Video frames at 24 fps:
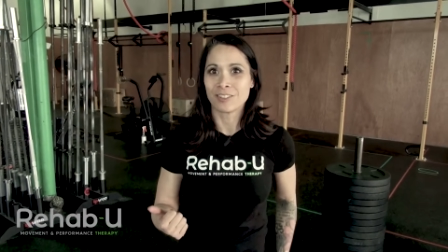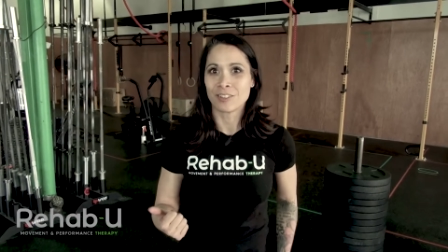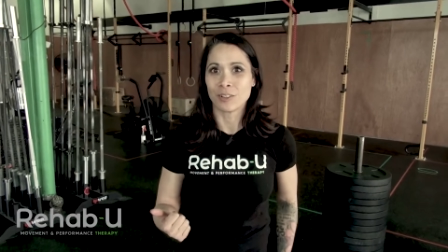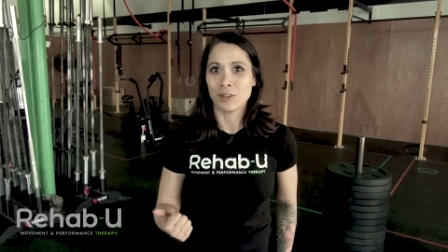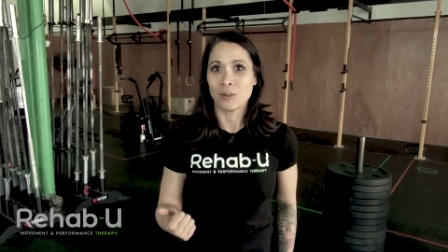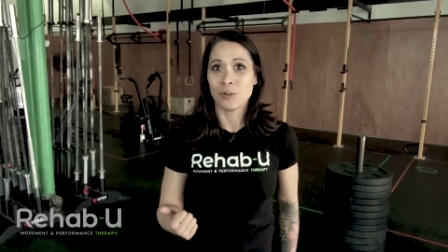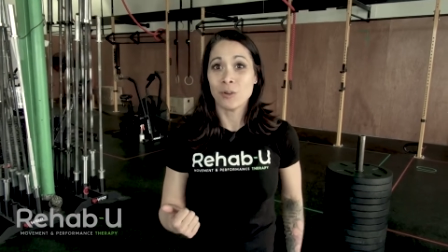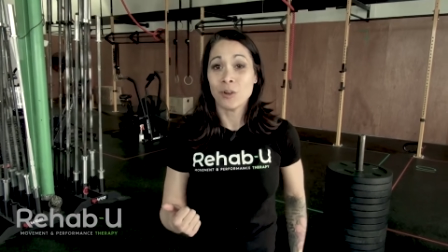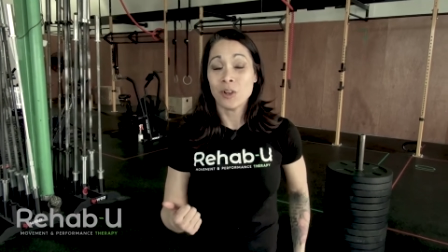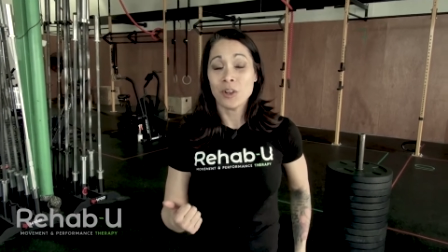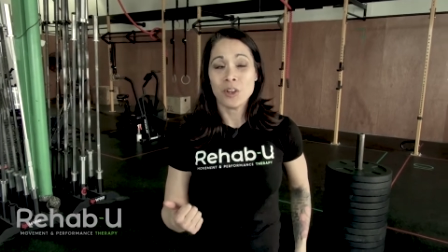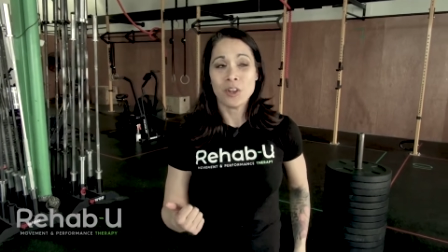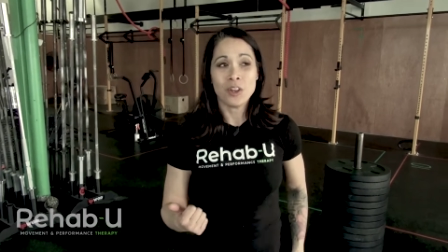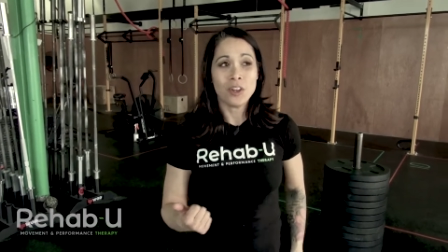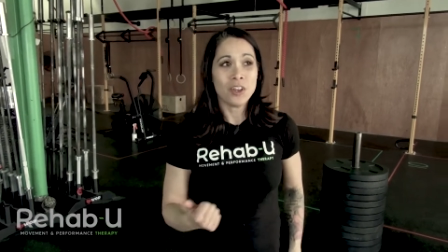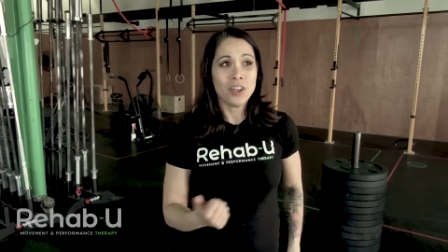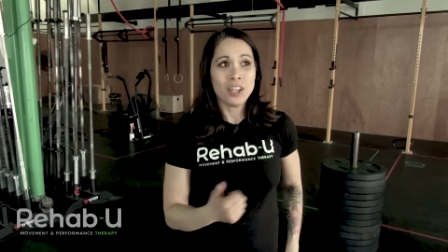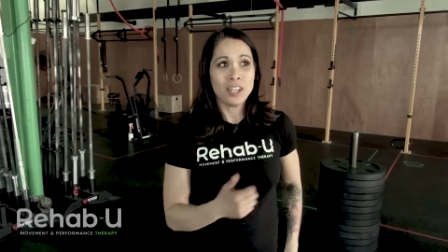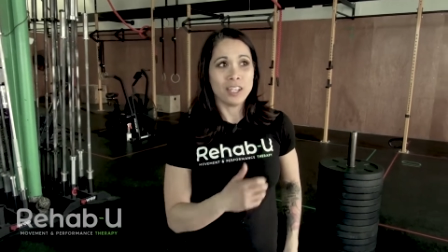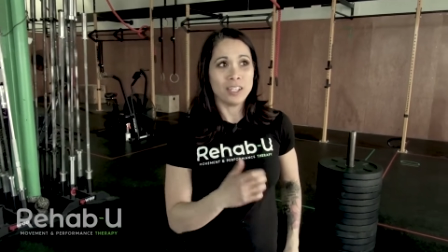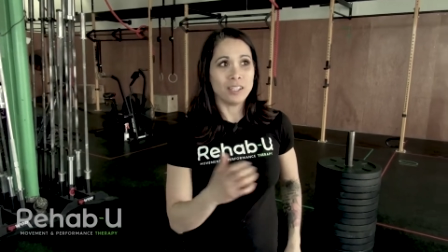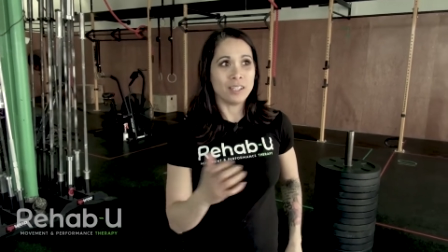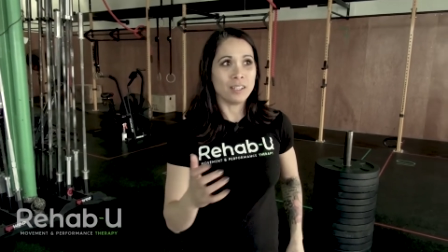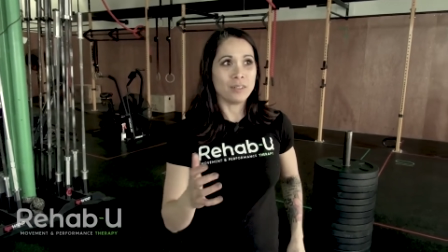So
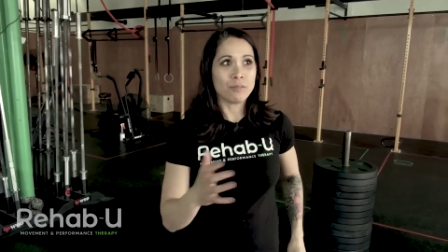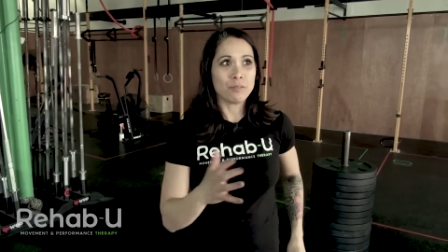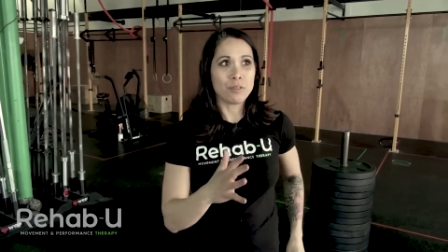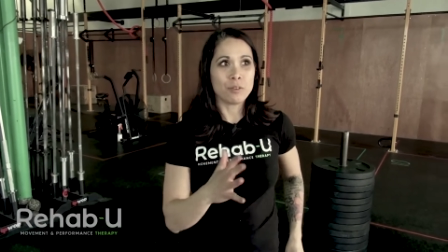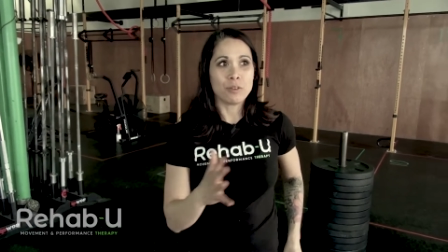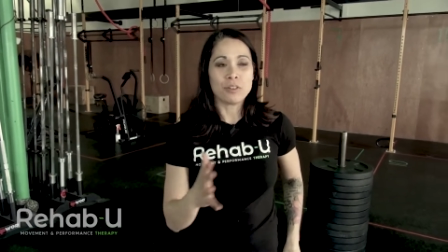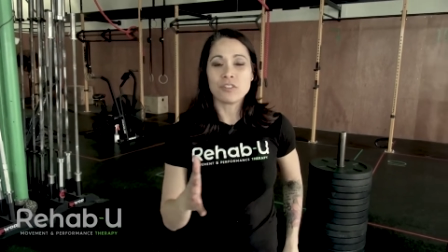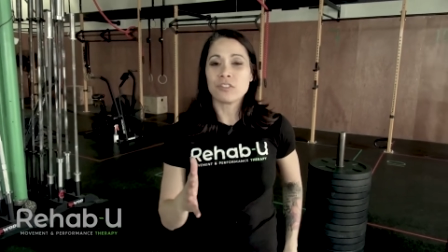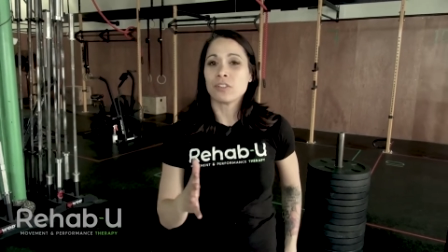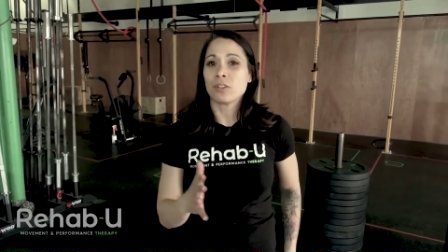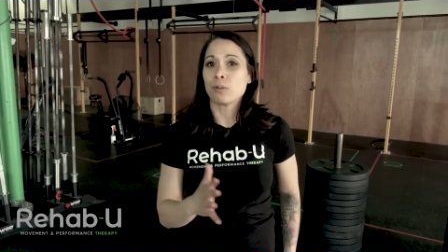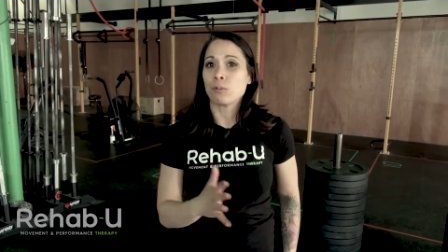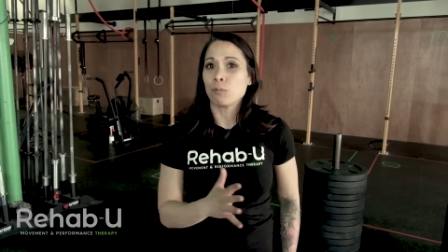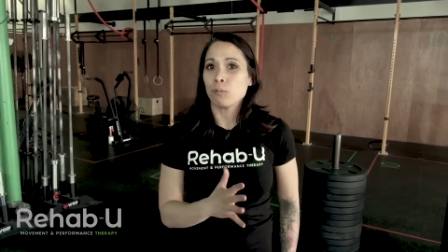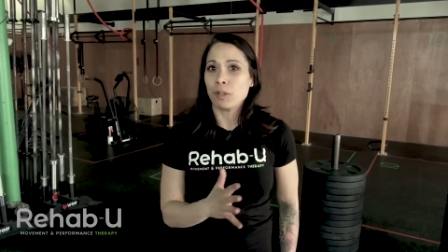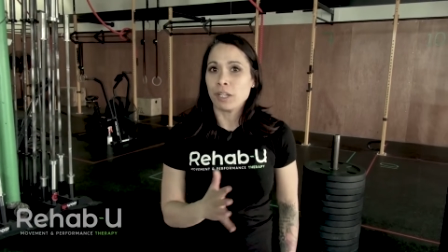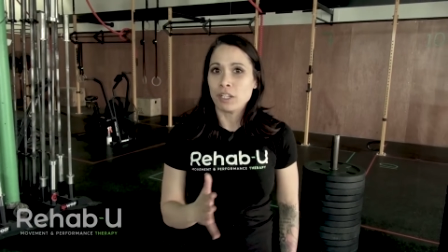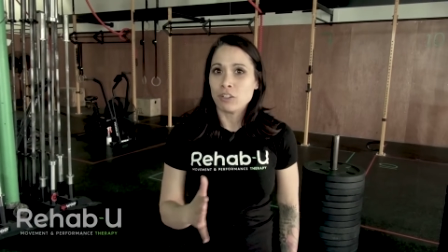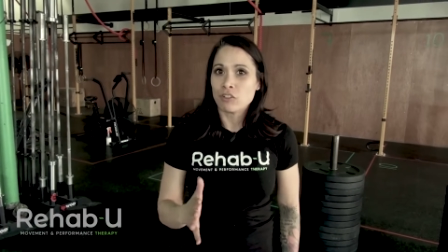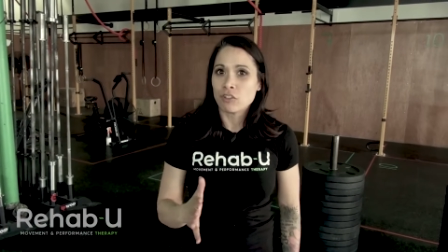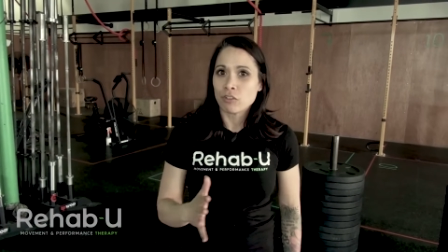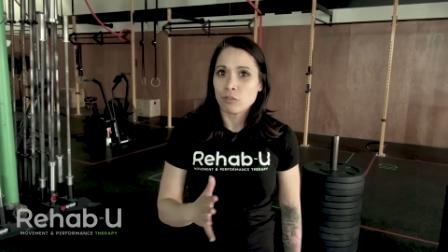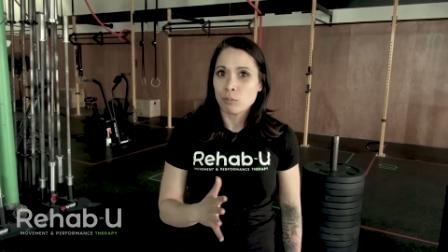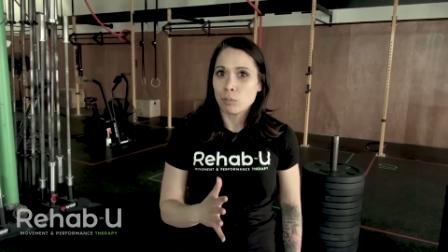if there isn't a
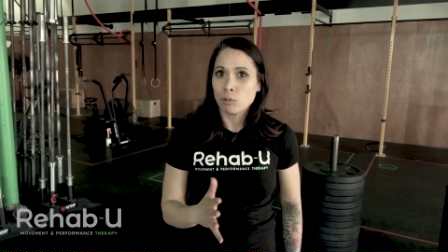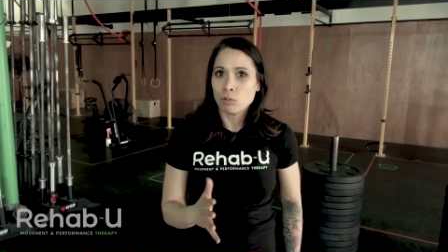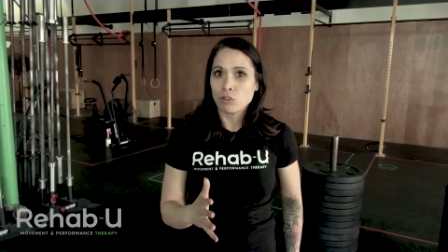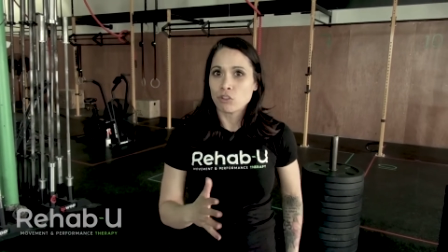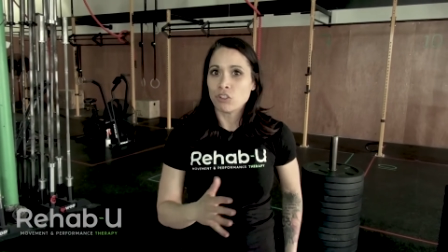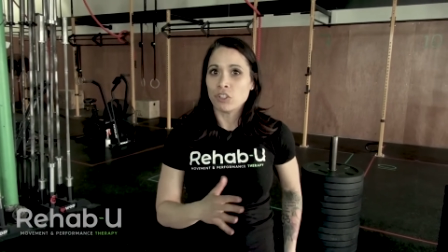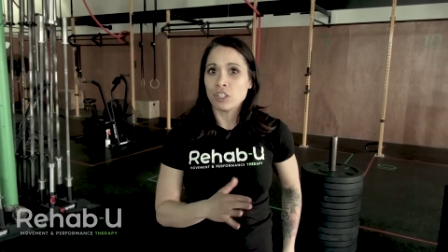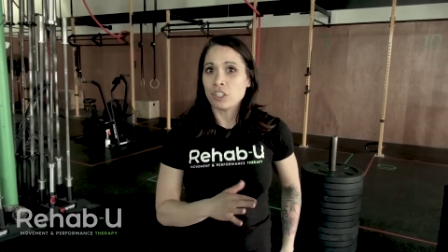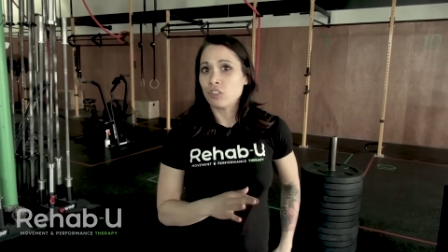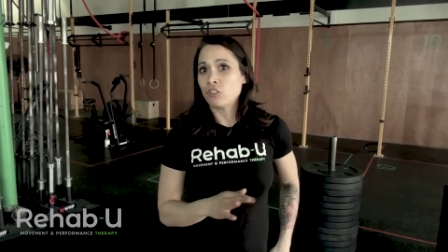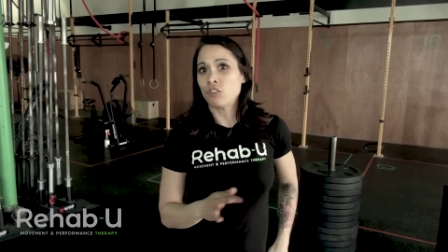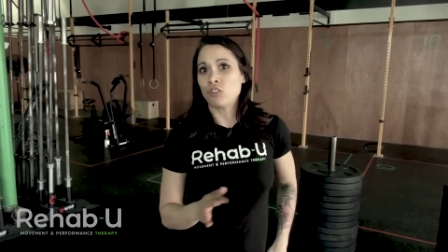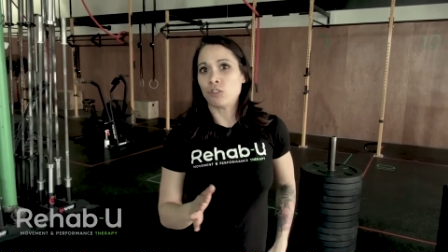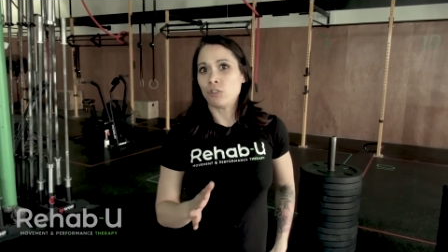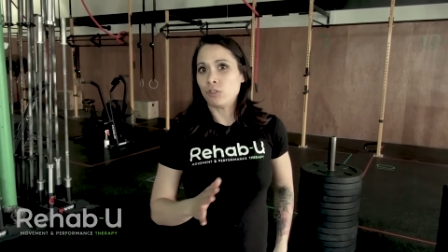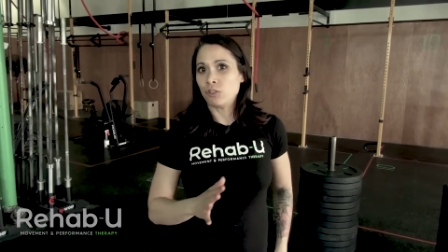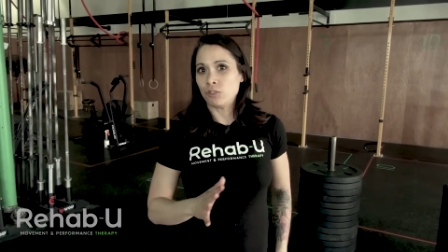range of motion issue,